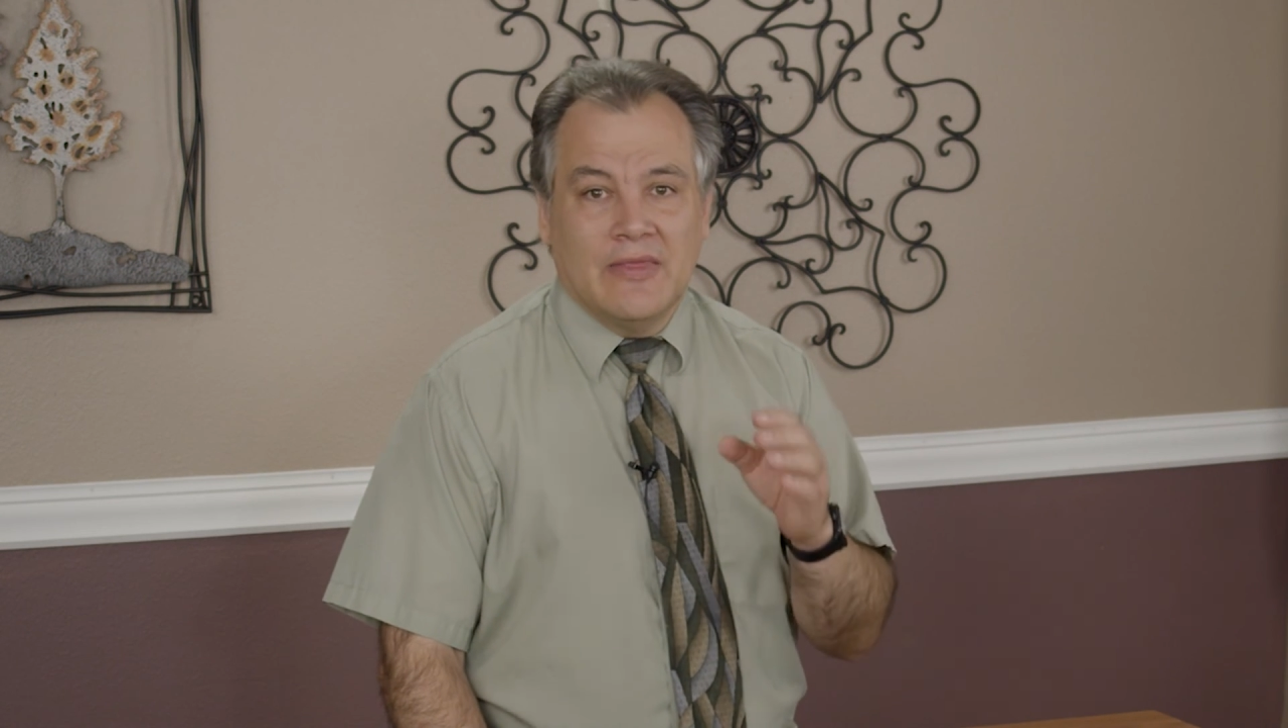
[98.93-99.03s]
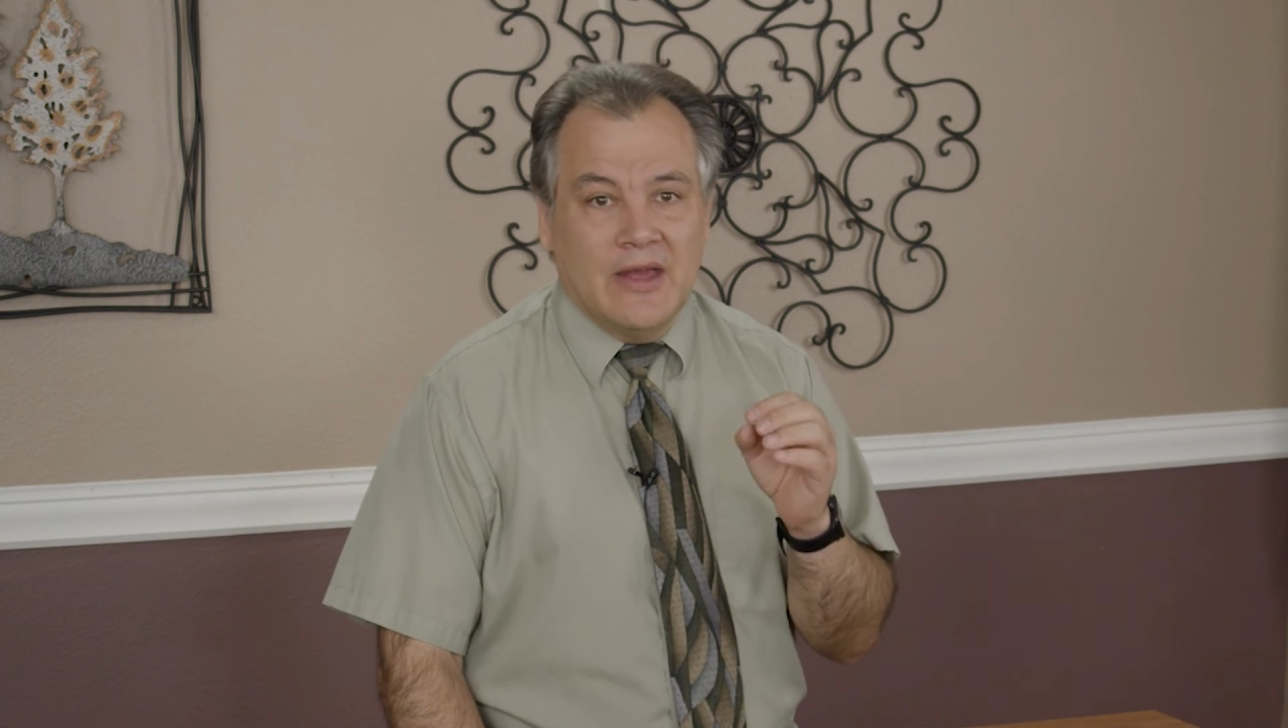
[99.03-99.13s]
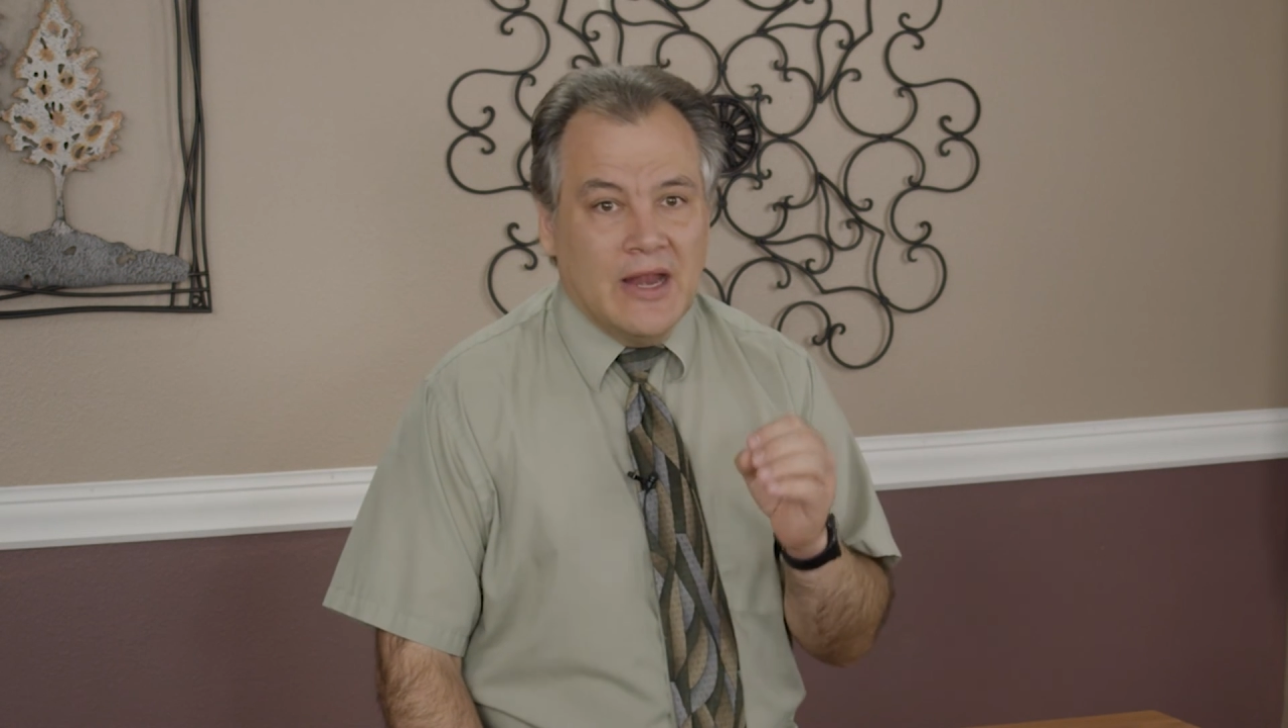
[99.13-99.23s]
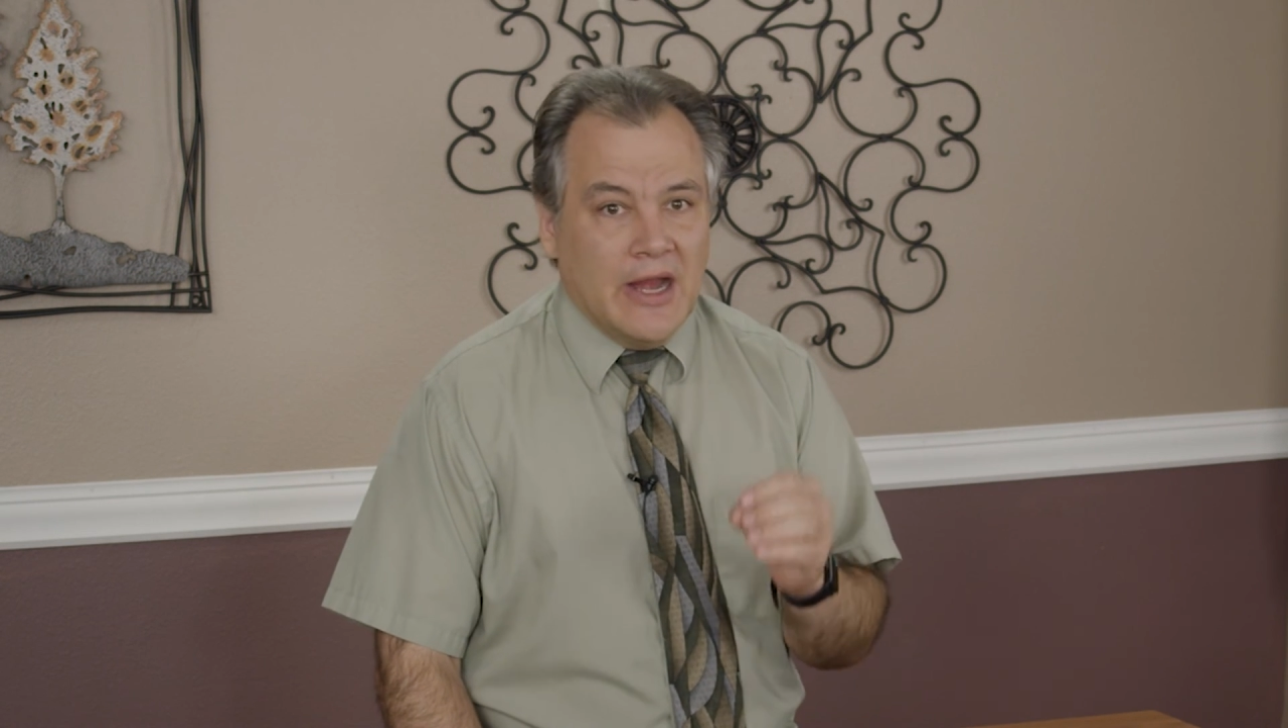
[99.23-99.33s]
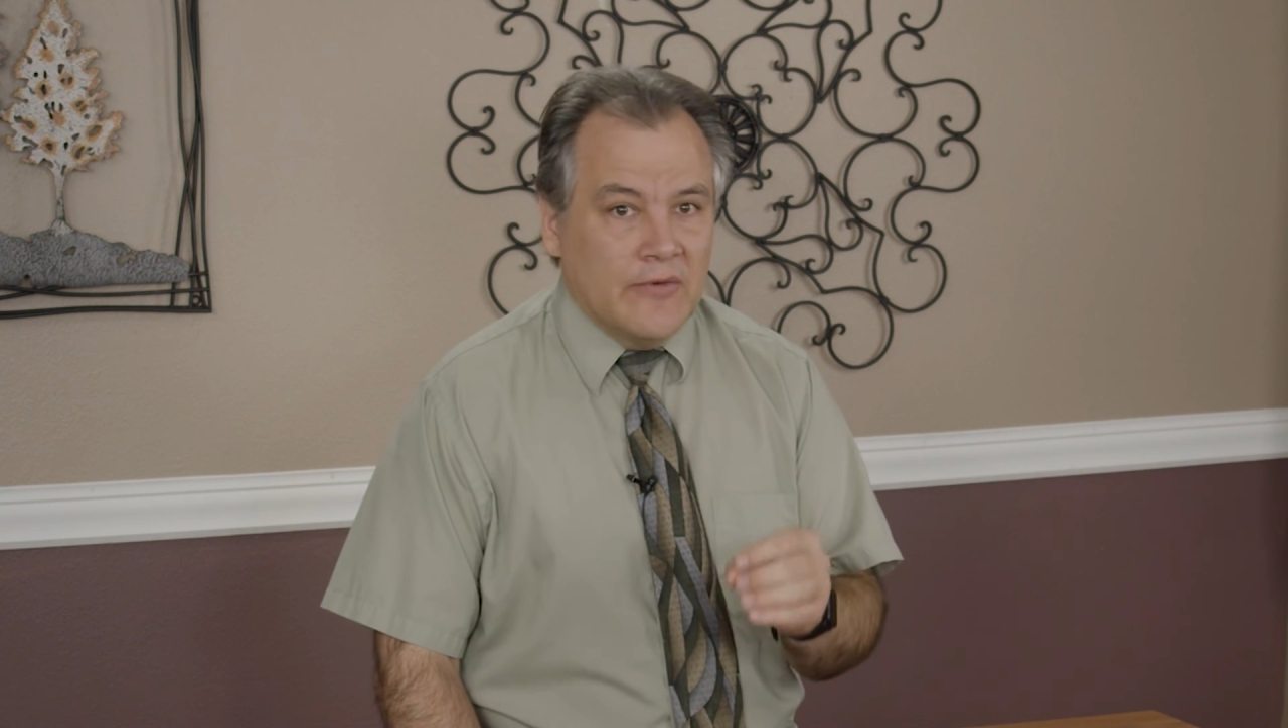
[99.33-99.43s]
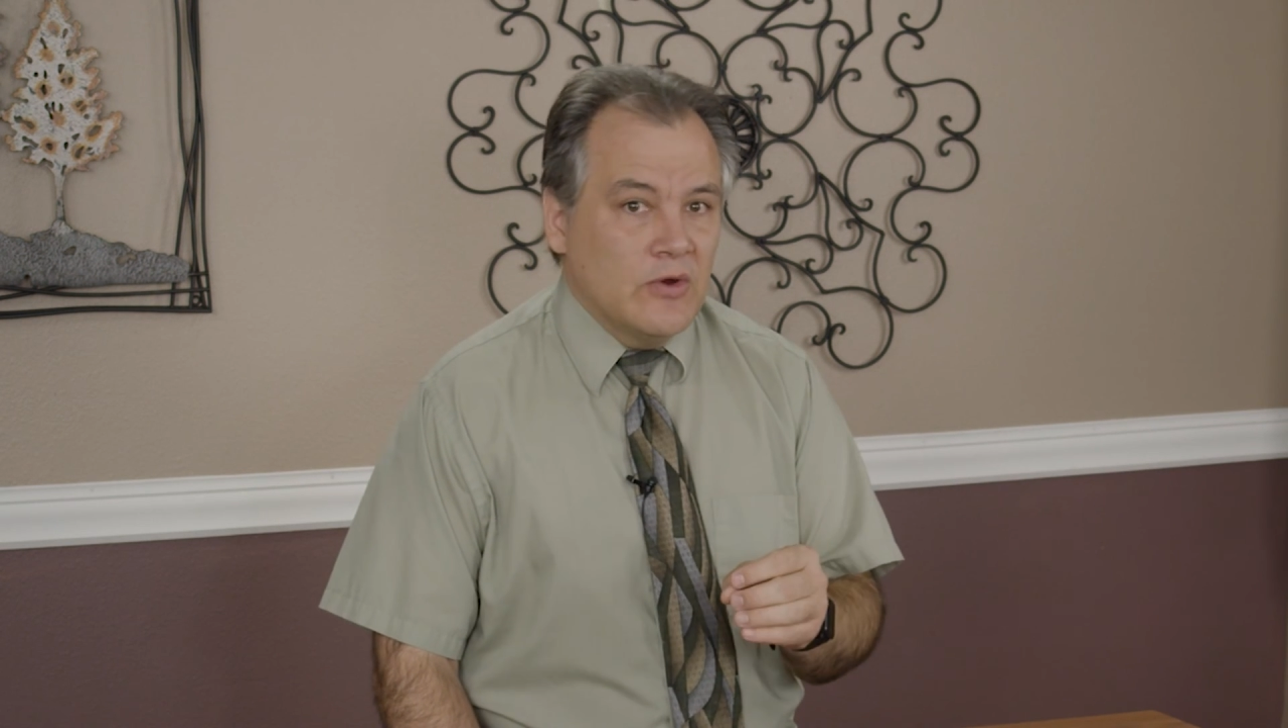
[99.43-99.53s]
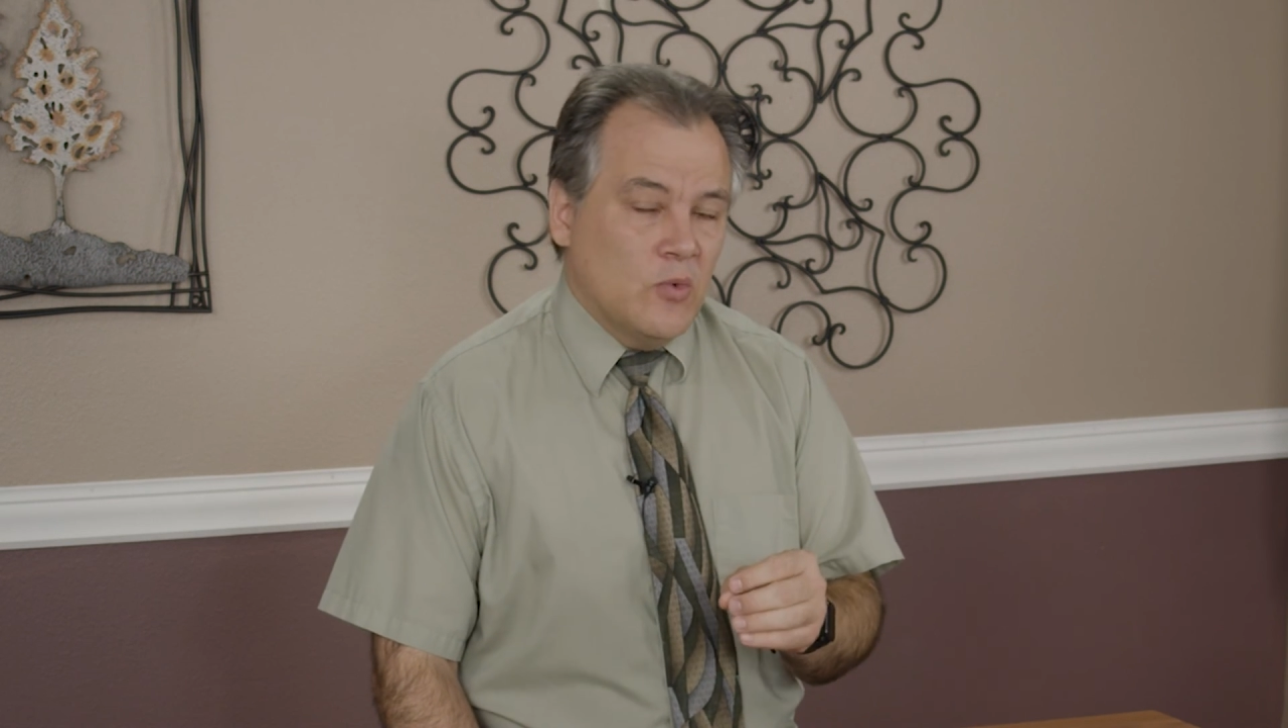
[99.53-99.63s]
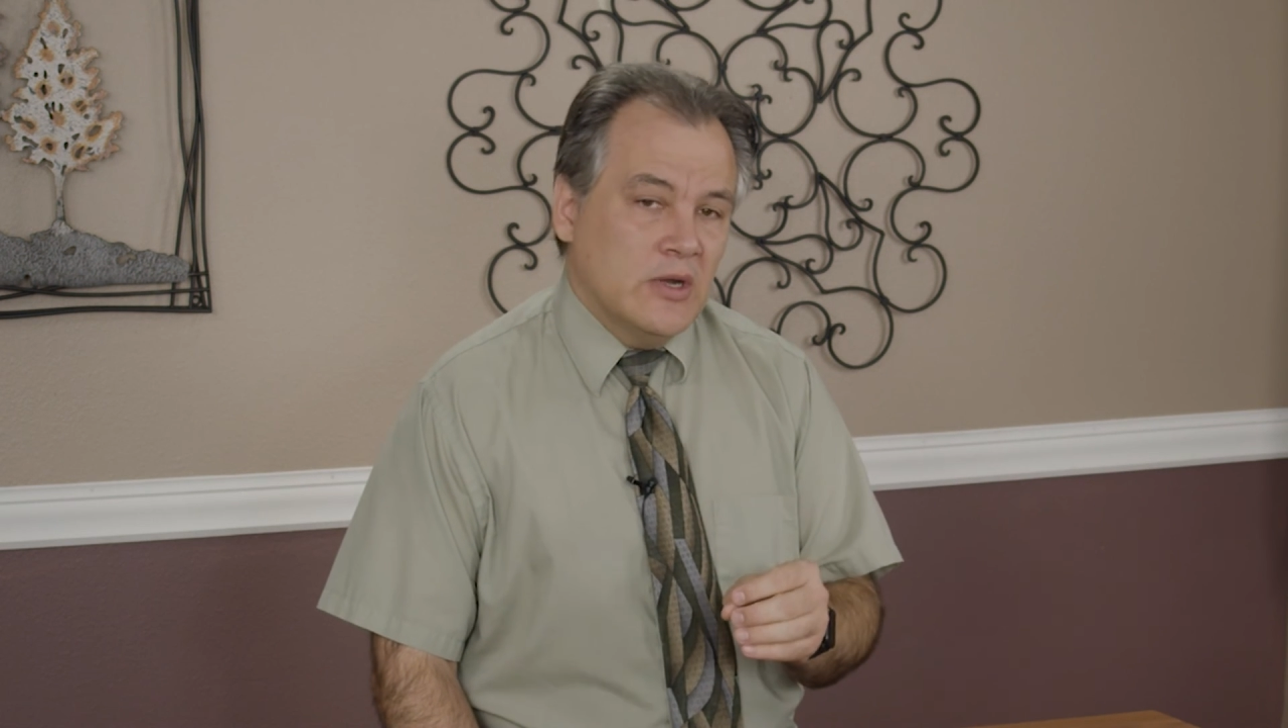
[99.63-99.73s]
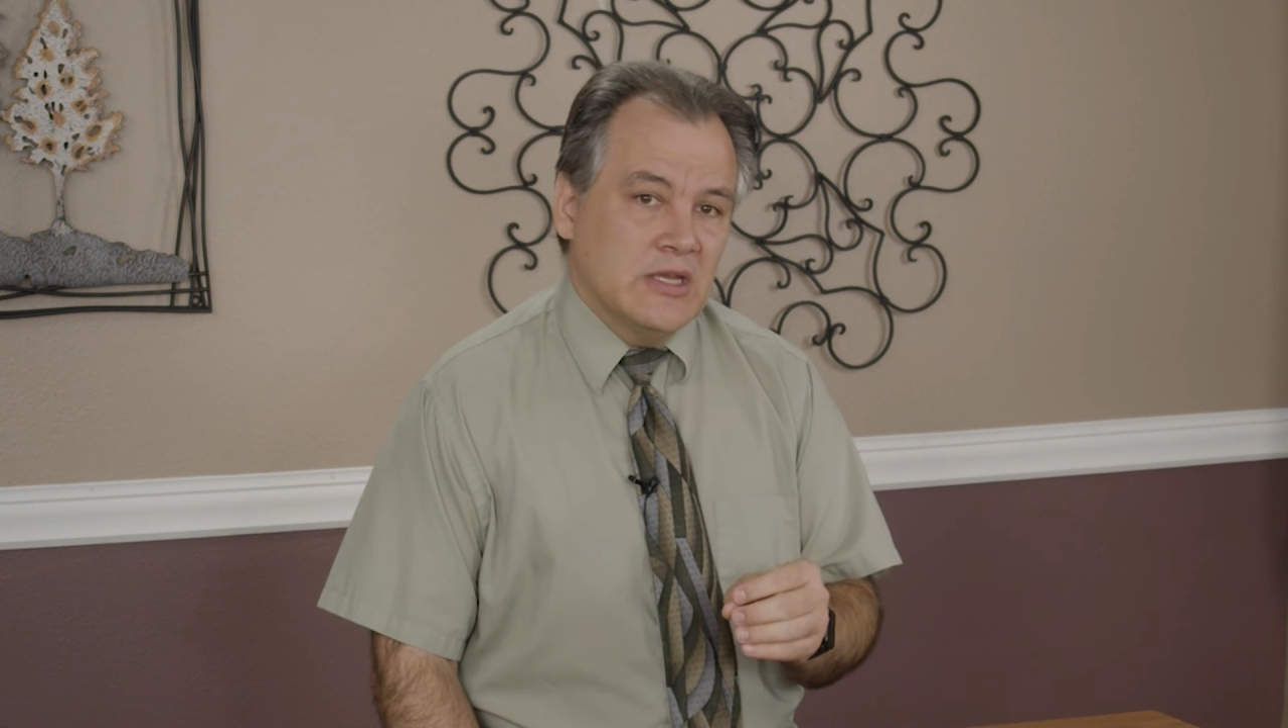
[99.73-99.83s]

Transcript: that everyone